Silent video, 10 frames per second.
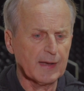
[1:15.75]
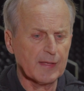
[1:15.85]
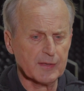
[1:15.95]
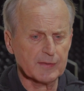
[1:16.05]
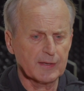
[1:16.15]
I
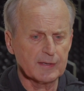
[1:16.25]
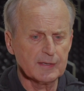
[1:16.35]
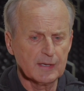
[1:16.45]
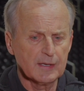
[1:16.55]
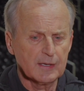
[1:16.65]
think they
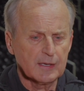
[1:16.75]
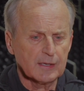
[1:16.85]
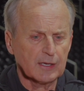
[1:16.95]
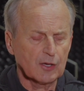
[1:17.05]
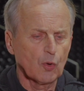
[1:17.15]

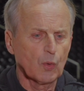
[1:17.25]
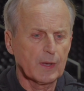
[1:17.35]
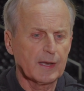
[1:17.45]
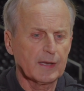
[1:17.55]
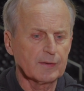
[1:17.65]
can go
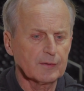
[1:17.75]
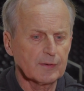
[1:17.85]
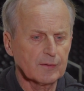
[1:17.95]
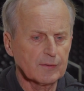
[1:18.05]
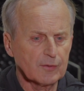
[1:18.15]
in
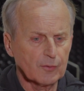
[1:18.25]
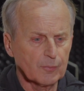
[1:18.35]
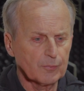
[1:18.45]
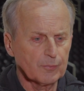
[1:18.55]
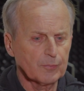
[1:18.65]
and they're
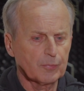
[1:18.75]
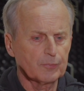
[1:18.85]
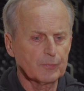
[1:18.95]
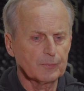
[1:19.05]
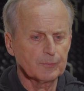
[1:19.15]

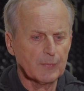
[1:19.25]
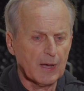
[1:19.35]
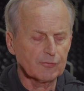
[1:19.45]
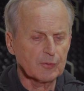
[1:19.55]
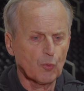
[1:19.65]

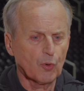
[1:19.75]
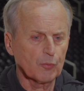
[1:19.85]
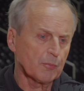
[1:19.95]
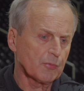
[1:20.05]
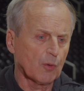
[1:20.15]
obviously more
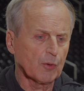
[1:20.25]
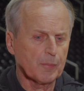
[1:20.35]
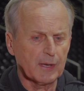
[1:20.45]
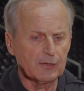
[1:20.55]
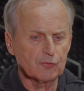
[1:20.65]
on, on, the
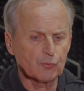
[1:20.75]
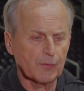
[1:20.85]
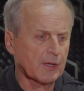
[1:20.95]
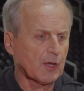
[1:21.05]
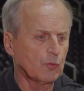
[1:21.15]
pages with
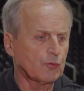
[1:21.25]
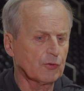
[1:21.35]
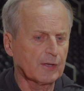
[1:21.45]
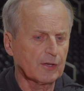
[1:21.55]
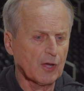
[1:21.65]
the
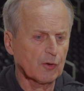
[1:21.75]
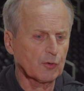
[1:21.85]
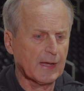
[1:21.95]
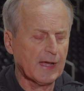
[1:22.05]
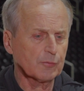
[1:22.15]
coaches and the younger
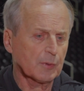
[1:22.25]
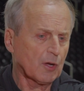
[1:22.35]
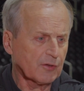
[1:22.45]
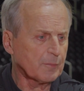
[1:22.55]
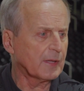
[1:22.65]
guys
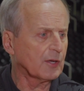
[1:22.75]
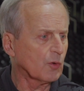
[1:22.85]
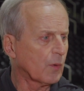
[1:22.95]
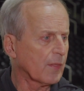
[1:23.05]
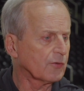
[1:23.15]
because they've been here
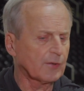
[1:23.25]
with us.